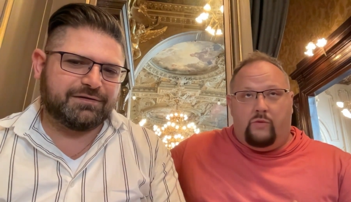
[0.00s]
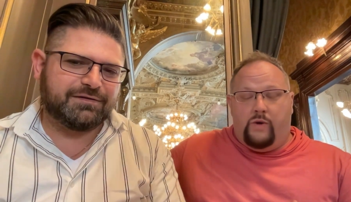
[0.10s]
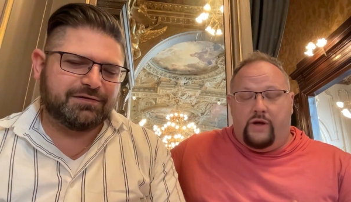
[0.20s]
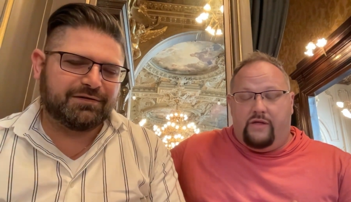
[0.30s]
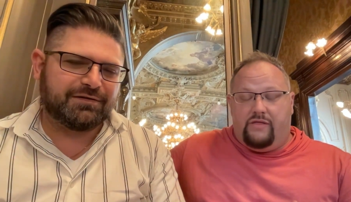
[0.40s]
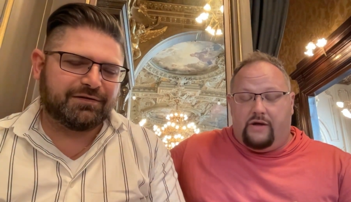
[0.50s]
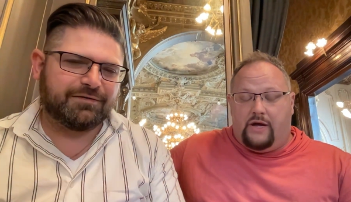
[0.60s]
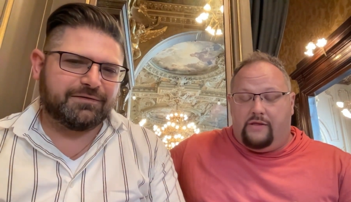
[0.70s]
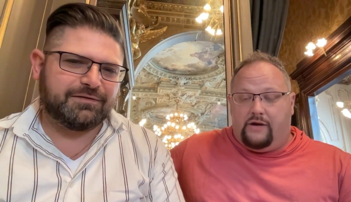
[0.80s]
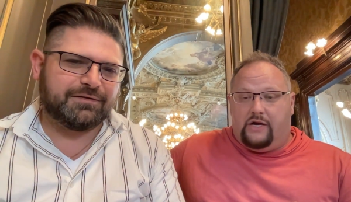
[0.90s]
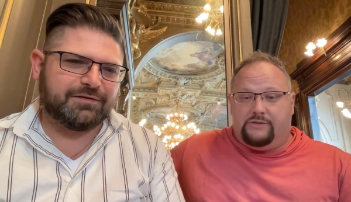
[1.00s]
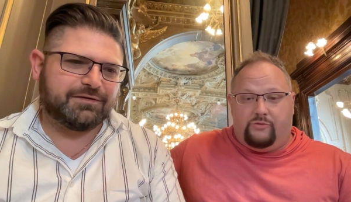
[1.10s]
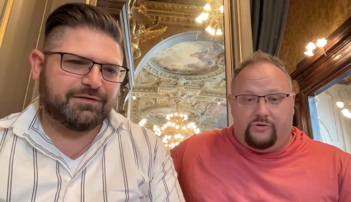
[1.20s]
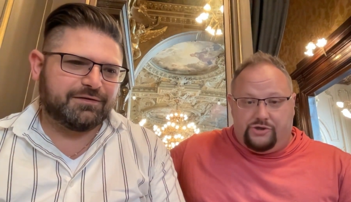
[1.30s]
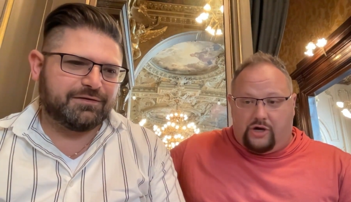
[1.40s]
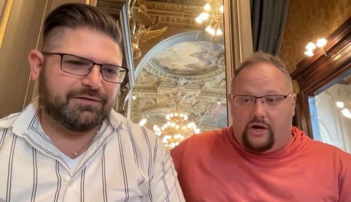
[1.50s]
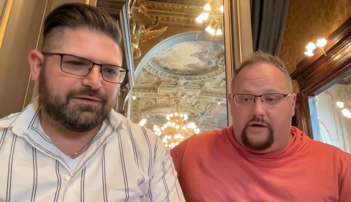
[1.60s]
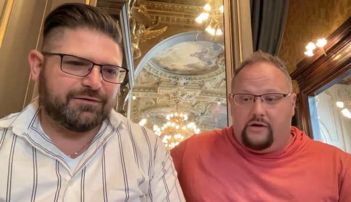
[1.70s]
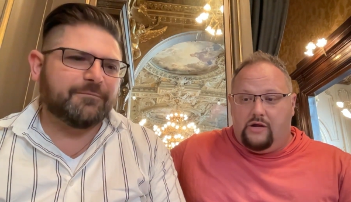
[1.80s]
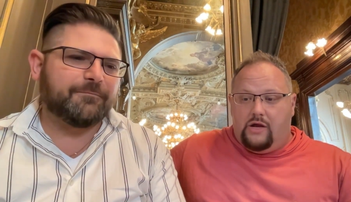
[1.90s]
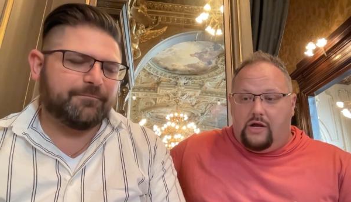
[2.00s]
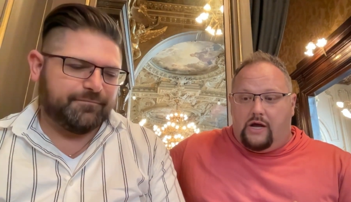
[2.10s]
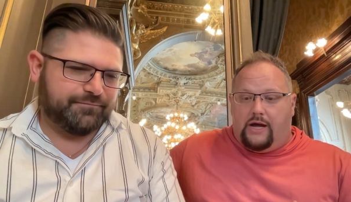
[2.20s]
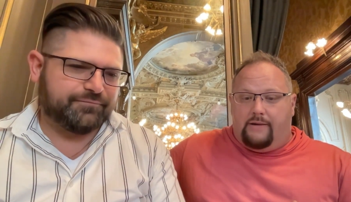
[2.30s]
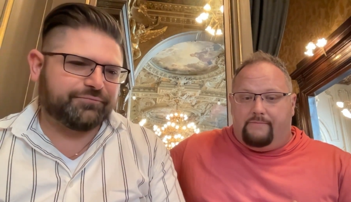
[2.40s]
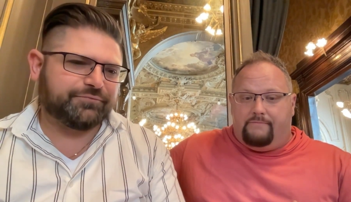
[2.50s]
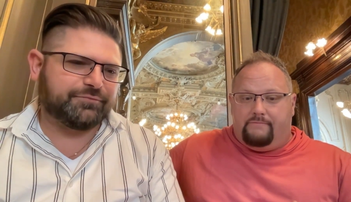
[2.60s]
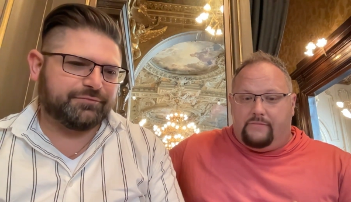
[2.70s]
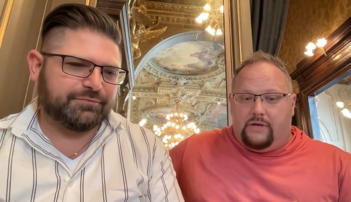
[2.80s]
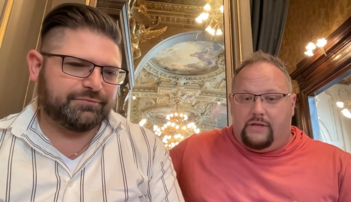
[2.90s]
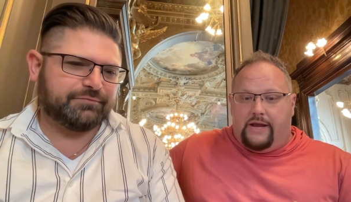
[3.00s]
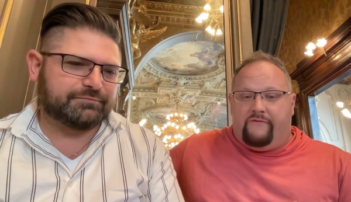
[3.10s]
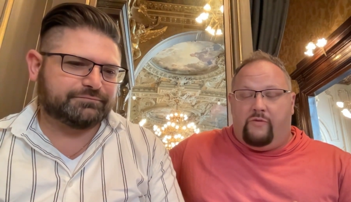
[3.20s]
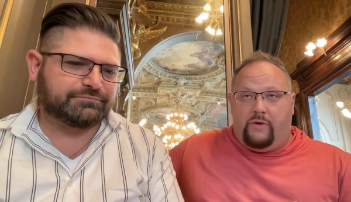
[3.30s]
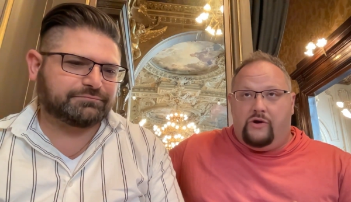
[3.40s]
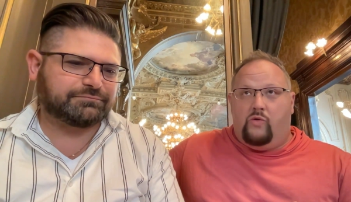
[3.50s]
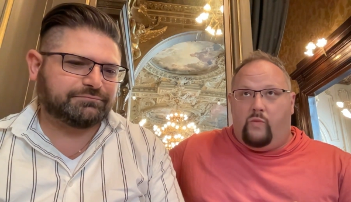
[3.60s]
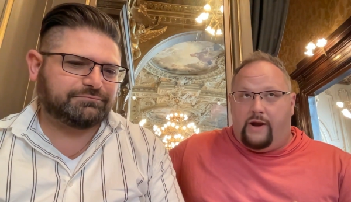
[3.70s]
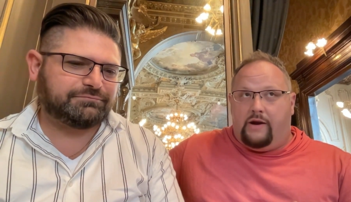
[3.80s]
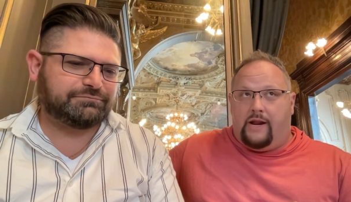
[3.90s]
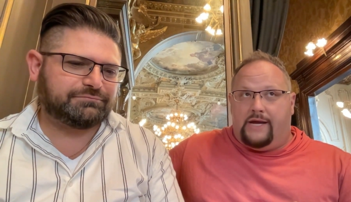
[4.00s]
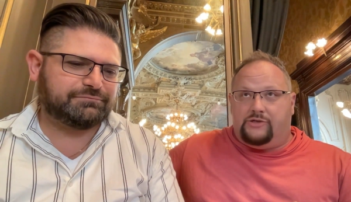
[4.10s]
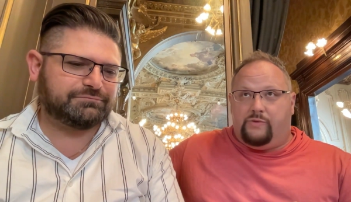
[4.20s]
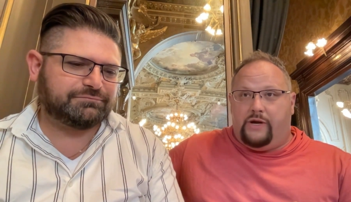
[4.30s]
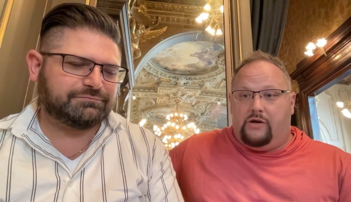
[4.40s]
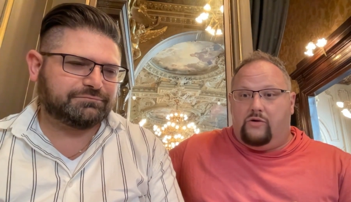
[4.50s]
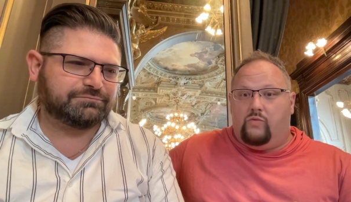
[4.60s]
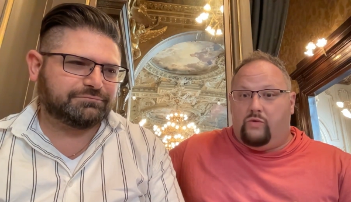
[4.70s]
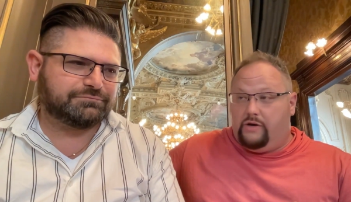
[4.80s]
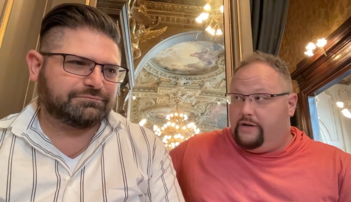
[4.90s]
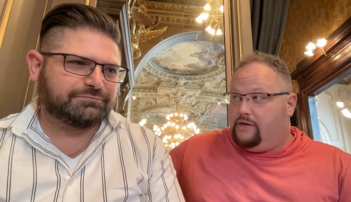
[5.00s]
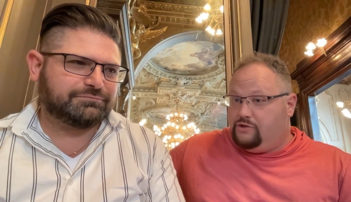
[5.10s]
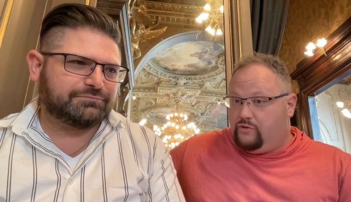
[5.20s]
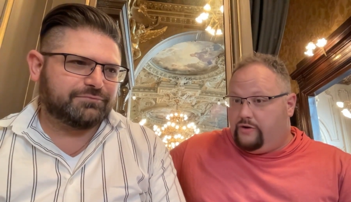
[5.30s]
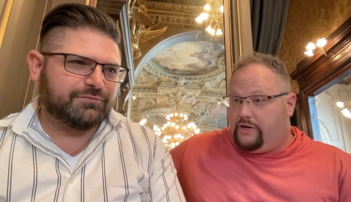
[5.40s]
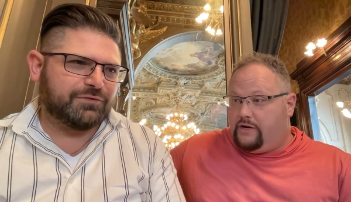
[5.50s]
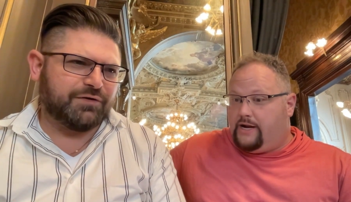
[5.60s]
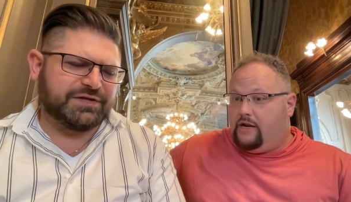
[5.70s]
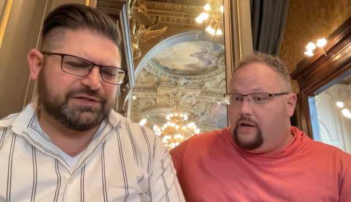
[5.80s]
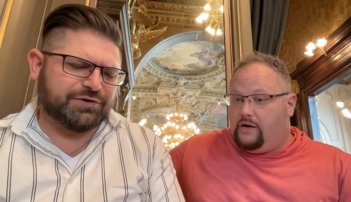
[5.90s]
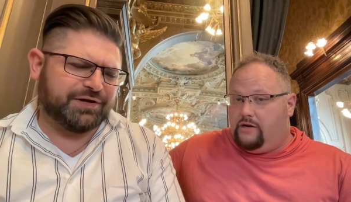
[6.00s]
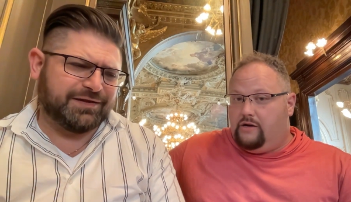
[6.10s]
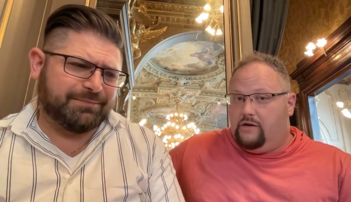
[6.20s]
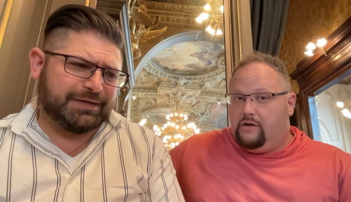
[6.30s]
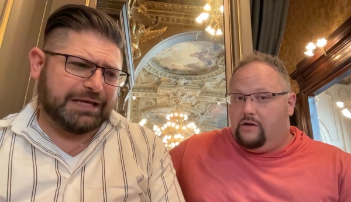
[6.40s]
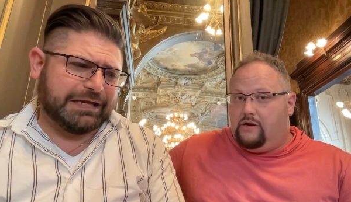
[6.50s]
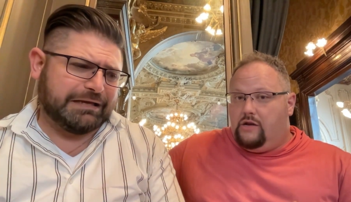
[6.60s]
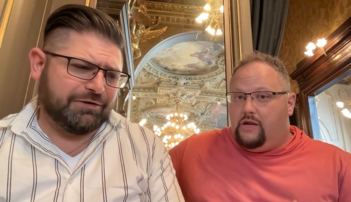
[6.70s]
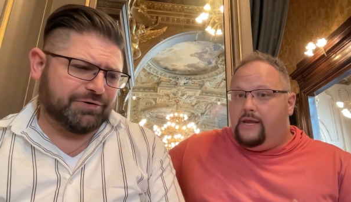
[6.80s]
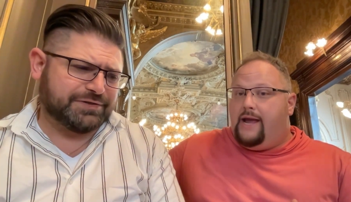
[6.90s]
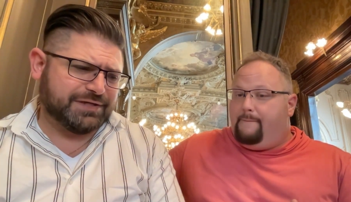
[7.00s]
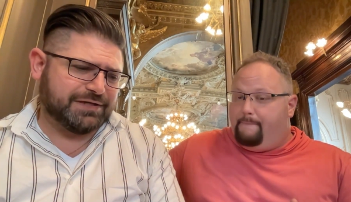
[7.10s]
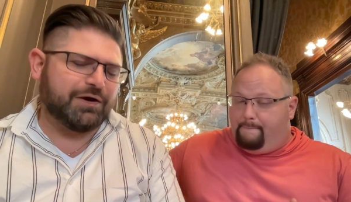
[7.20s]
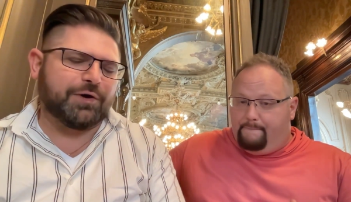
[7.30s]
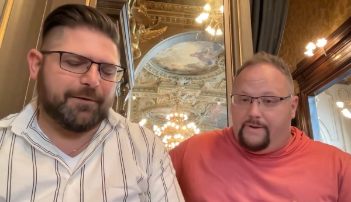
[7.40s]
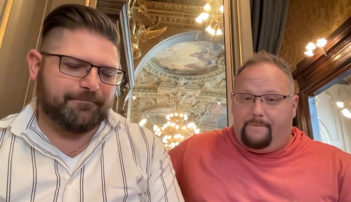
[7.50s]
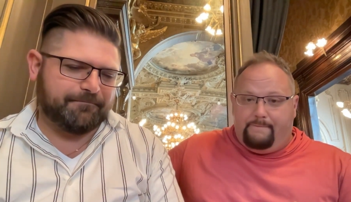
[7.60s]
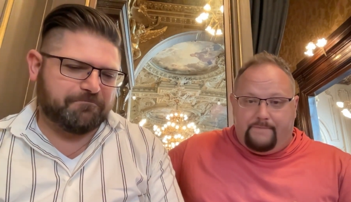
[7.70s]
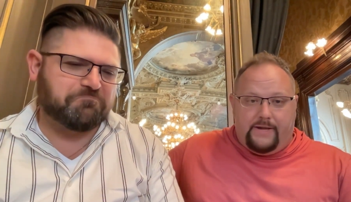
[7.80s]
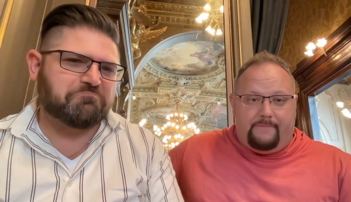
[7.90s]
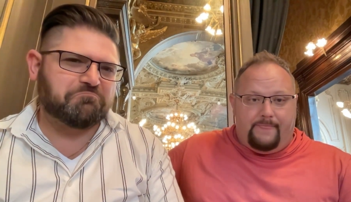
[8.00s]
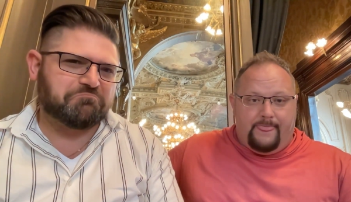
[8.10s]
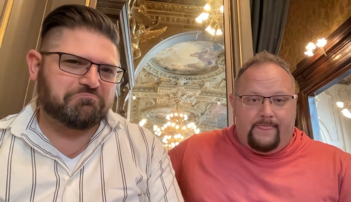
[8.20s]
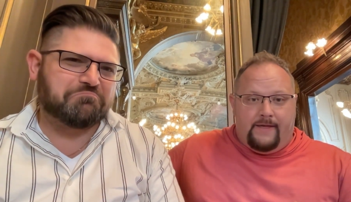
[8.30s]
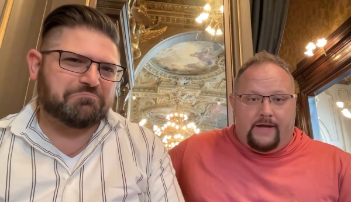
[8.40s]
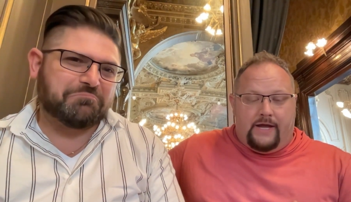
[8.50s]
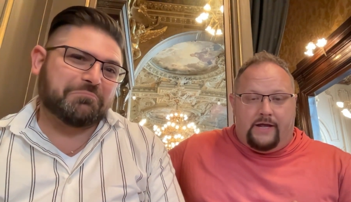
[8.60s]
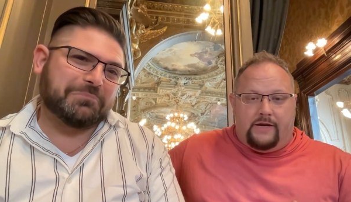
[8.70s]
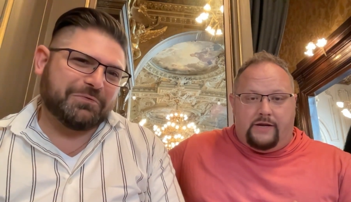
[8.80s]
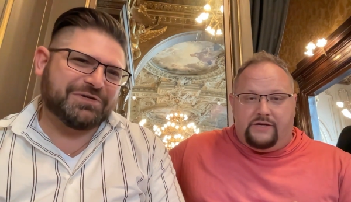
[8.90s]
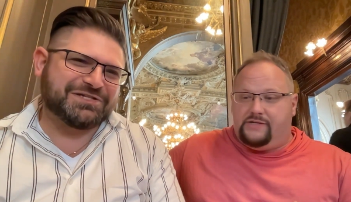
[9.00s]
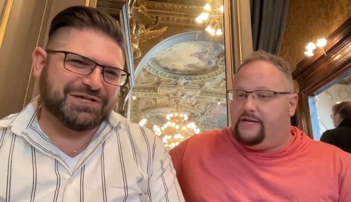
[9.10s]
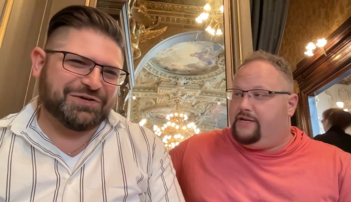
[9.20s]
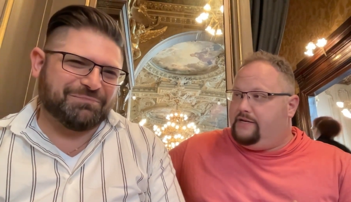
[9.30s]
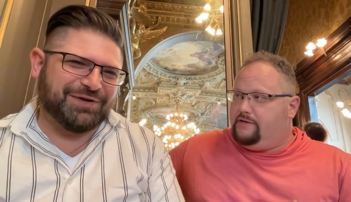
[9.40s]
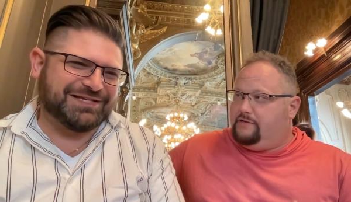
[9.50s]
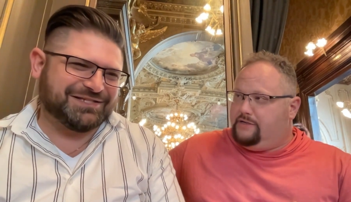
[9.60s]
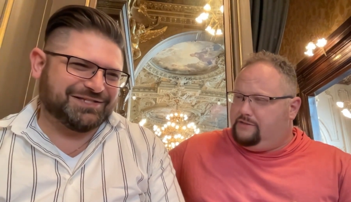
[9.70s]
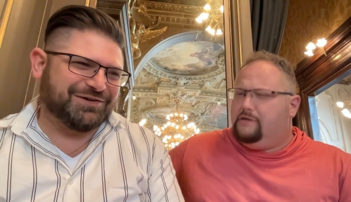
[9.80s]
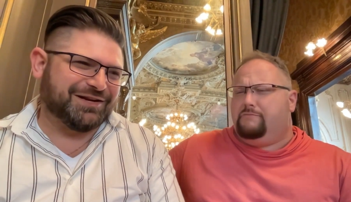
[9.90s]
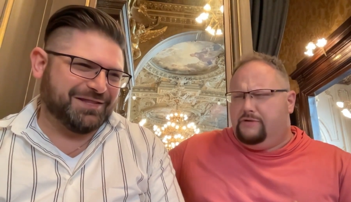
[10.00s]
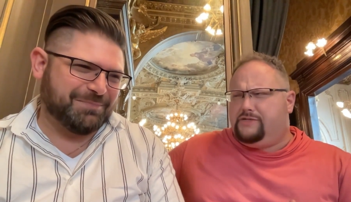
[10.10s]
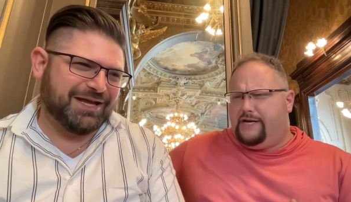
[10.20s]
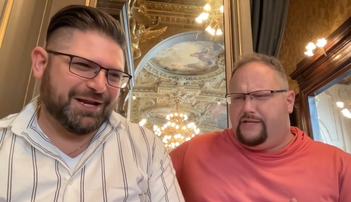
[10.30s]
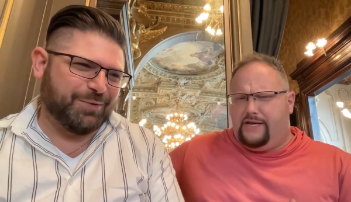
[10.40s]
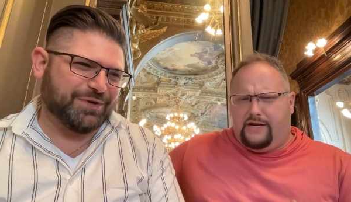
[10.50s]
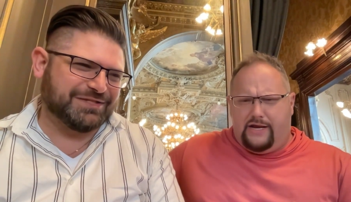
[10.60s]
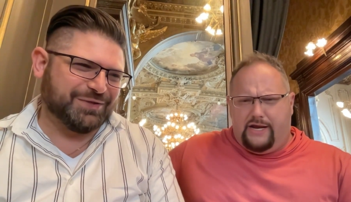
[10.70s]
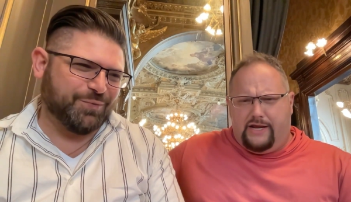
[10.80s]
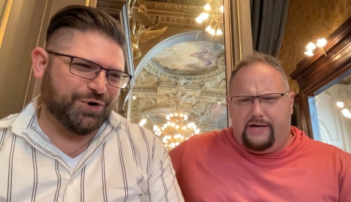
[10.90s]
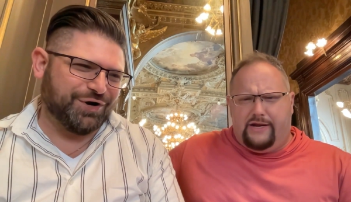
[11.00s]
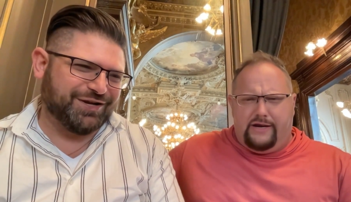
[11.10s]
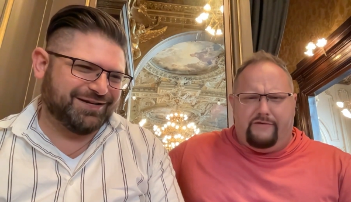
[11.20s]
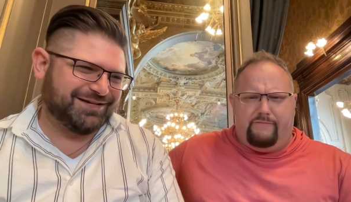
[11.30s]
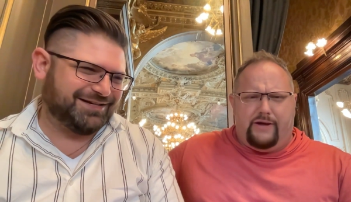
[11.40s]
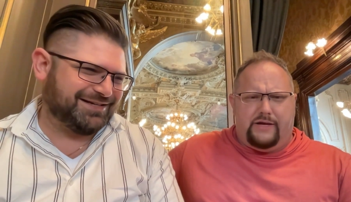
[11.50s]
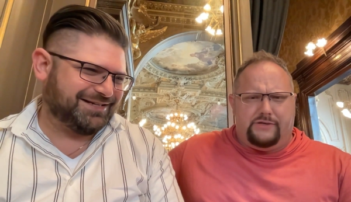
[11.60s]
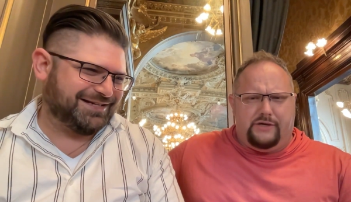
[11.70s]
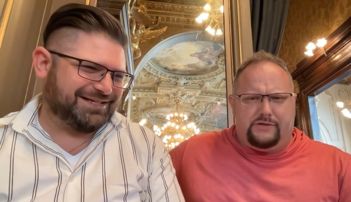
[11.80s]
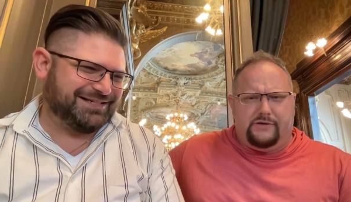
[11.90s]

Speaker 1: with uh, the Gospel of John, um, everyone who went last week really enjoyed it. I Are they starting at the beginning, or yeah, is it okay? Yeah, yeah. And uh, Which is like a good place to start. In the beginning like was the word. End, of mass, yes.